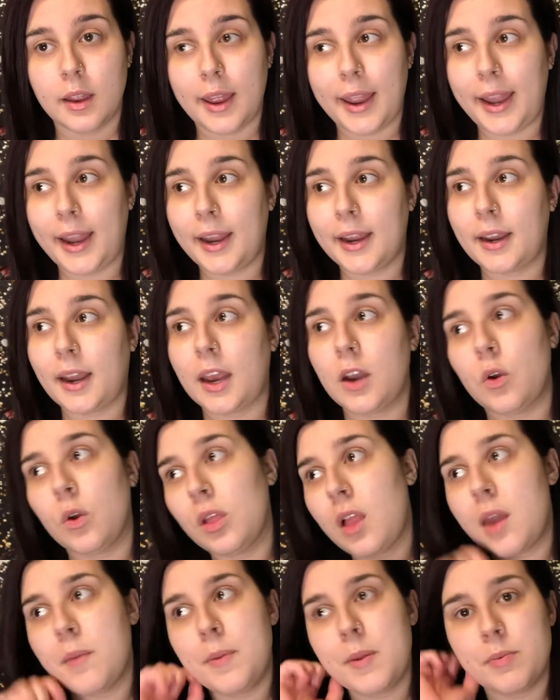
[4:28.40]
And I know
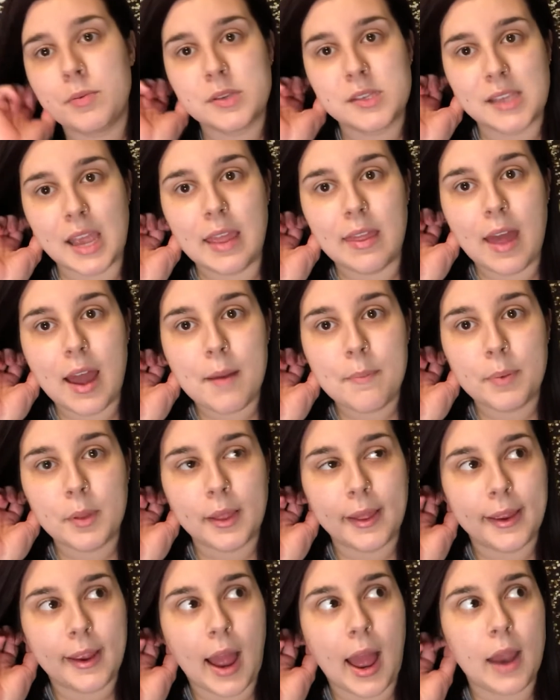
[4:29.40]
a lot of people say that, but,
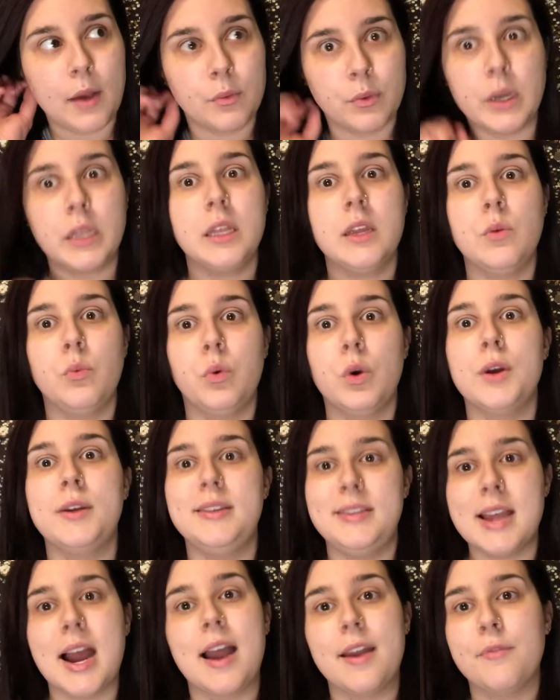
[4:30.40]
like, I really
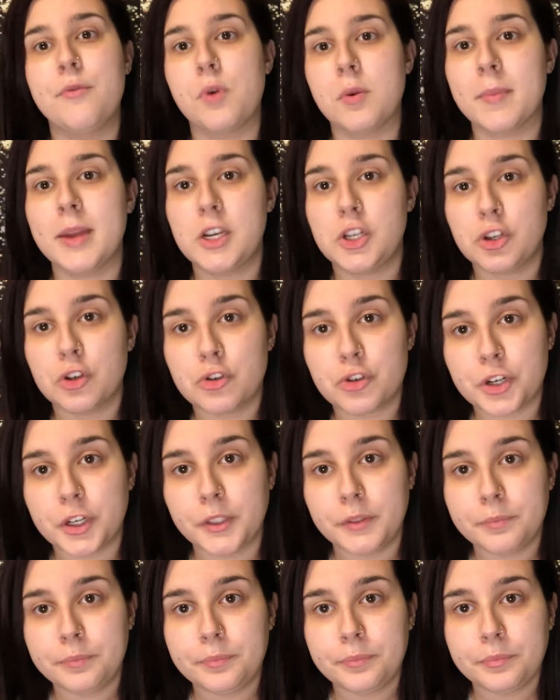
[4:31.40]
would die for my
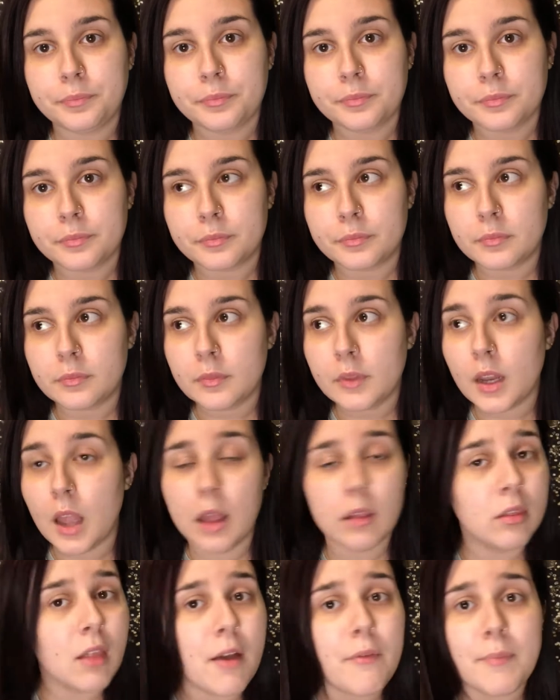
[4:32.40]
children.
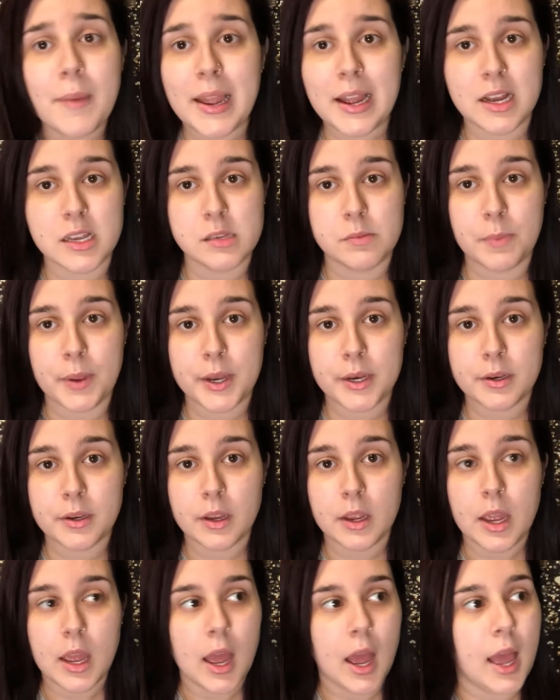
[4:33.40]
I love my husband.
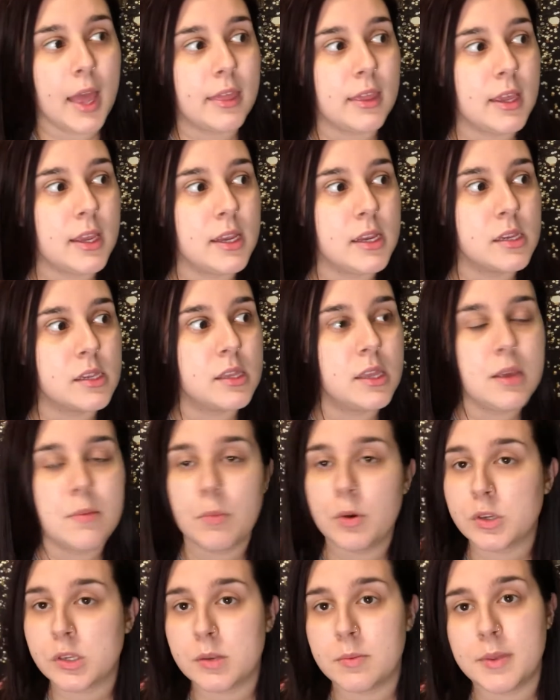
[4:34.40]
I think he is the
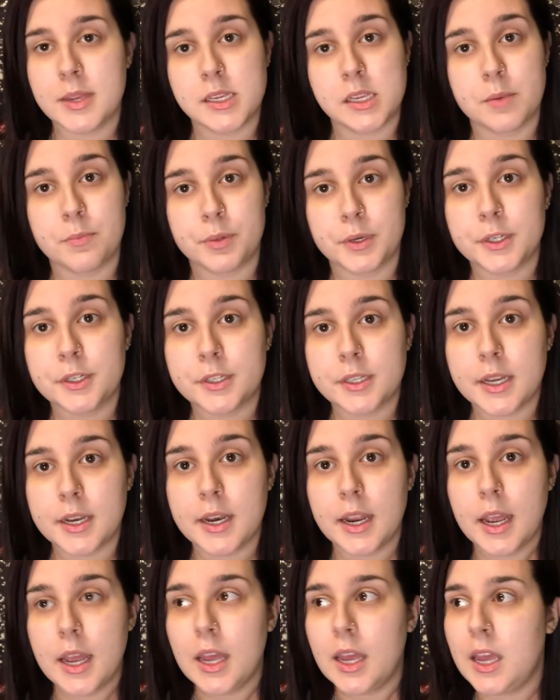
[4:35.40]
most amazing
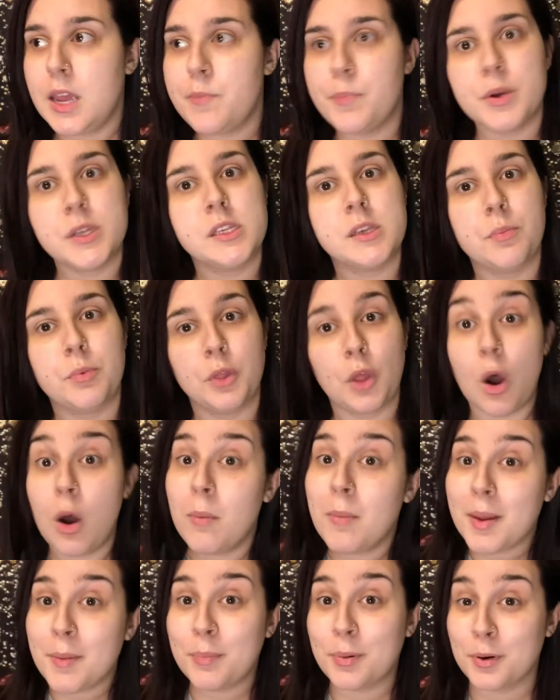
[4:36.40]
person. He puts up with
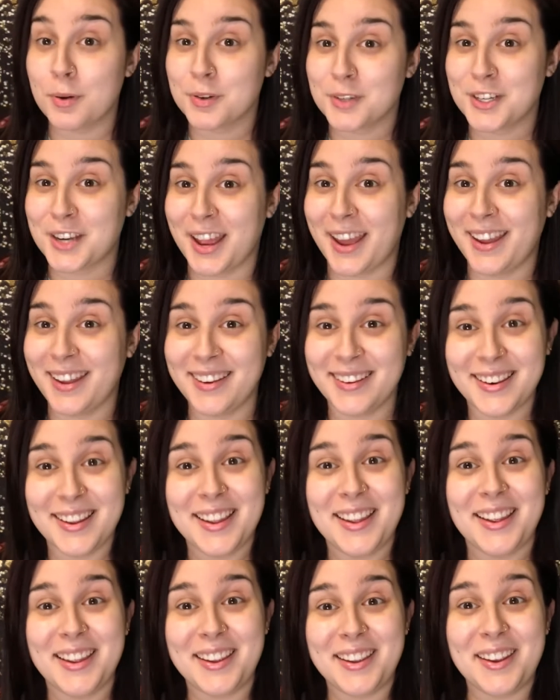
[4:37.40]
all my bullshit,
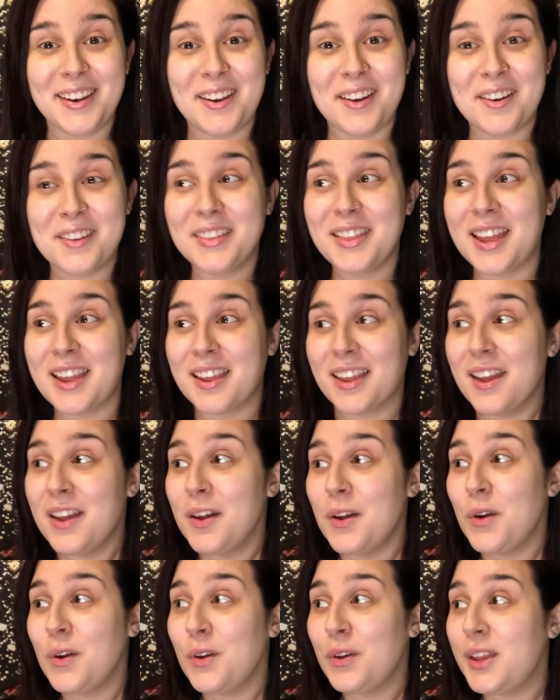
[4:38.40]
you know, like,
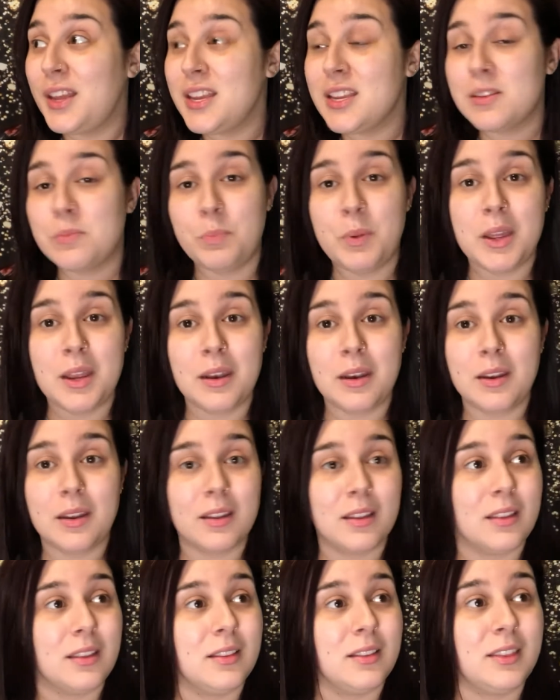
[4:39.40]
he's been
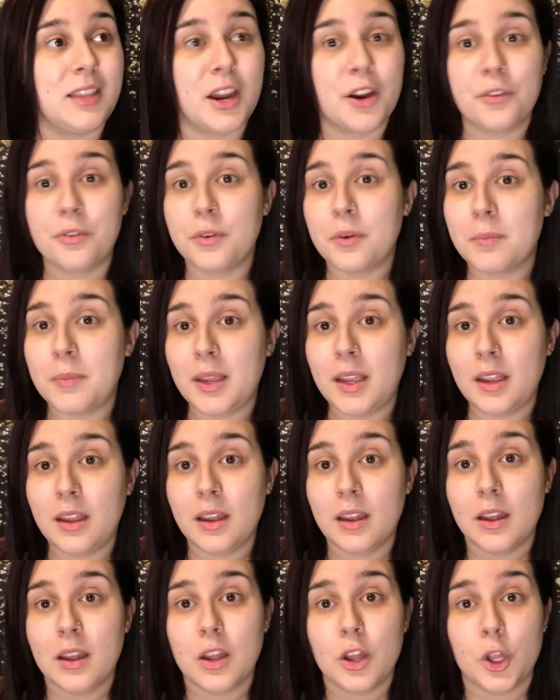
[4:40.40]
there for me